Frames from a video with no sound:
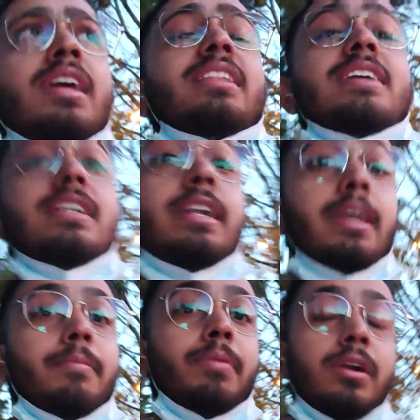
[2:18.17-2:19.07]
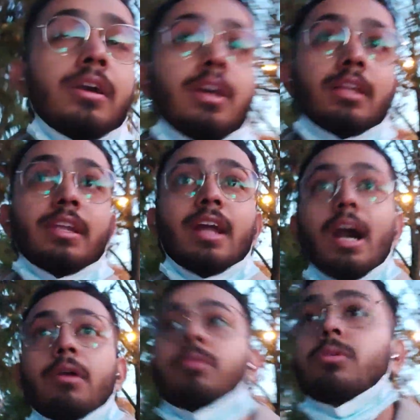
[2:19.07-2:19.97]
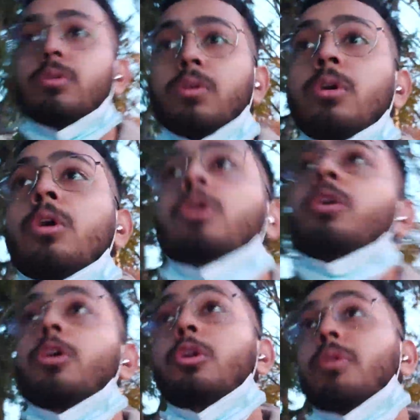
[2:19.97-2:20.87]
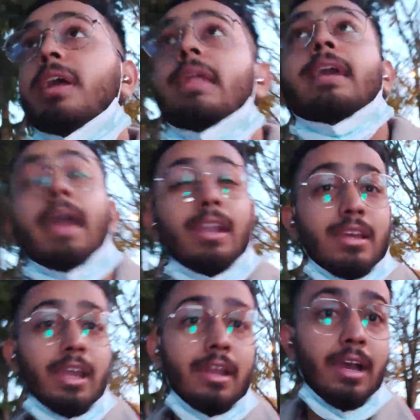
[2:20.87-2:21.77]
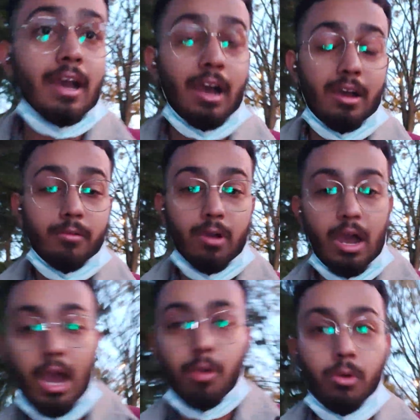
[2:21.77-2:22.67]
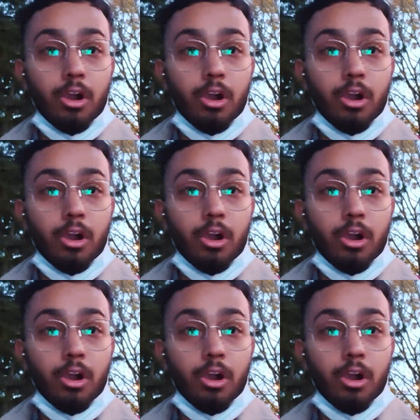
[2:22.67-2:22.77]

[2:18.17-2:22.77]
there's a tip that how you can get and how